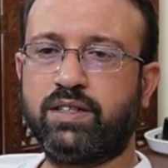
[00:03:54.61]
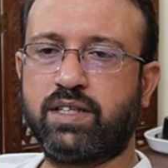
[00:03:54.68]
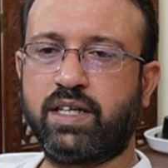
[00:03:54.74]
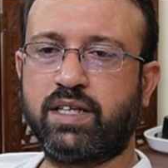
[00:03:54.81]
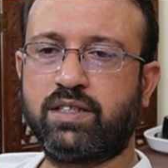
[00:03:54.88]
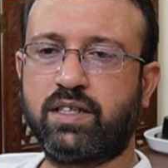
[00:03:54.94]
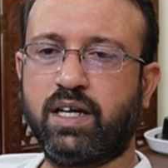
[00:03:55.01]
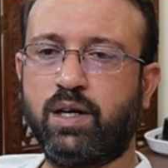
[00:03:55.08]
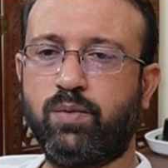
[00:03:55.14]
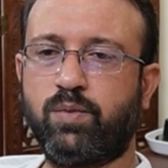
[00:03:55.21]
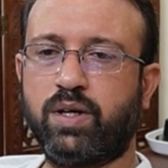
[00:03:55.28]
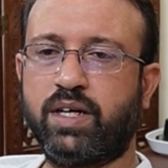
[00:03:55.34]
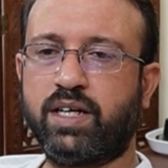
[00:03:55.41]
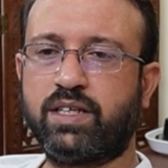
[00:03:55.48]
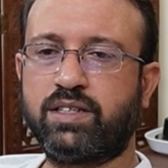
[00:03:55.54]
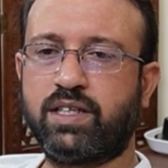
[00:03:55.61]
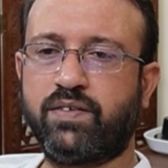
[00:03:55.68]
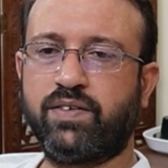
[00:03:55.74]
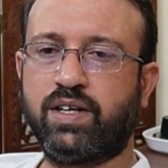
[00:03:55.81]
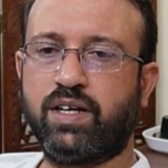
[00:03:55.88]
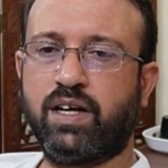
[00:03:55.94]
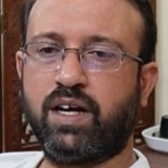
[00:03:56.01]
6 and vertex
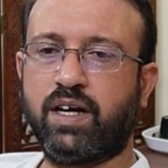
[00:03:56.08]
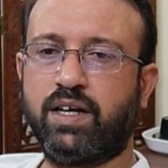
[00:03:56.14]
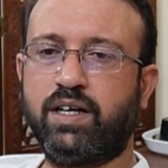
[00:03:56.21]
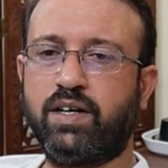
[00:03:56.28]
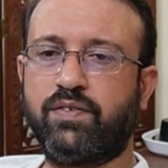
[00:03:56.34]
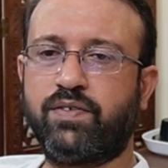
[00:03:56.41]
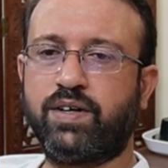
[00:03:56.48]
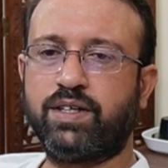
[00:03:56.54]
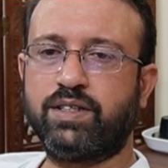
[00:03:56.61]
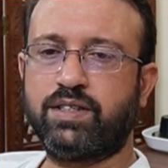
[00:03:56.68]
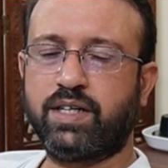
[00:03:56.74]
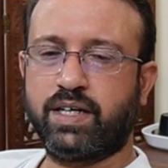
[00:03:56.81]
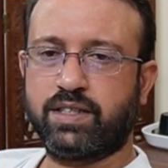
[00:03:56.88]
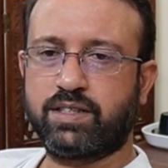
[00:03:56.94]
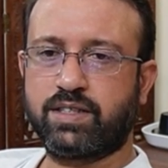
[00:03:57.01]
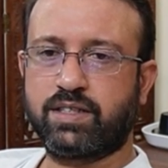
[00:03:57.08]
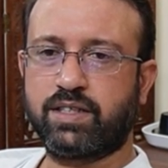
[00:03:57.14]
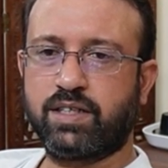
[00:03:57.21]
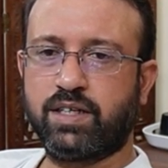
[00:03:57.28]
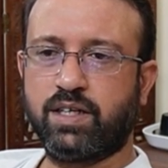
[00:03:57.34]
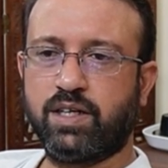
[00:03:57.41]
7 are in different sets.